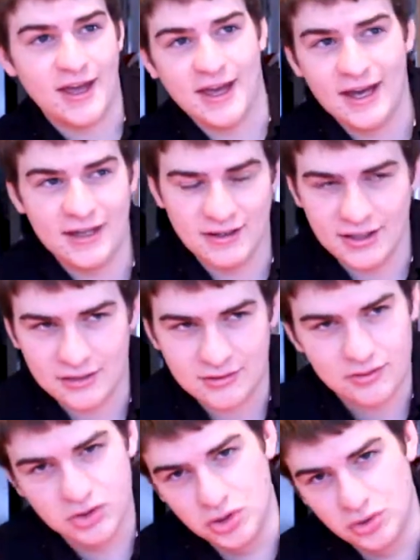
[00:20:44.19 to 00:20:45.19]
I had
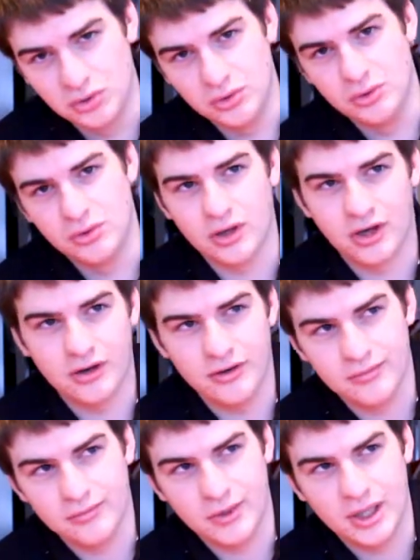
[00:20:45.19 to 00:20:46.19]
like 2
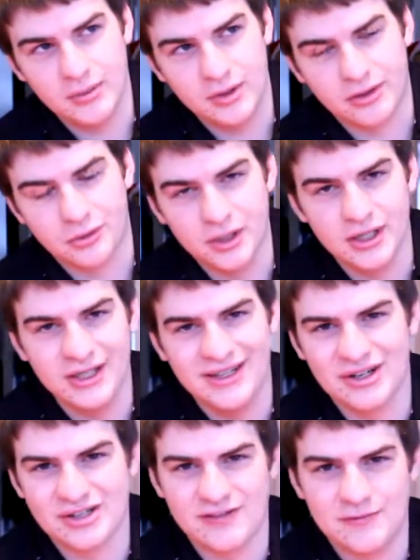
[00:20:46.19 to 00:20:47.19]
or maybe 3
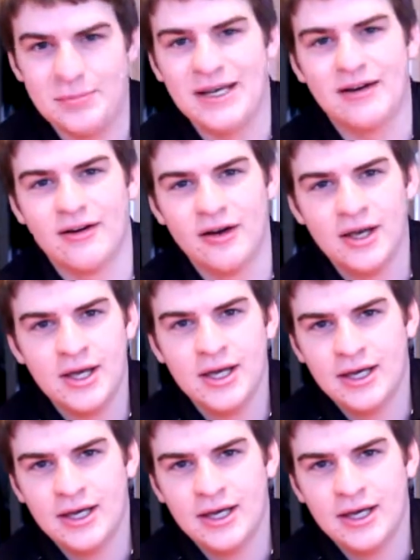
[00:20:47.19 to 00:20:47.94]
liters of beer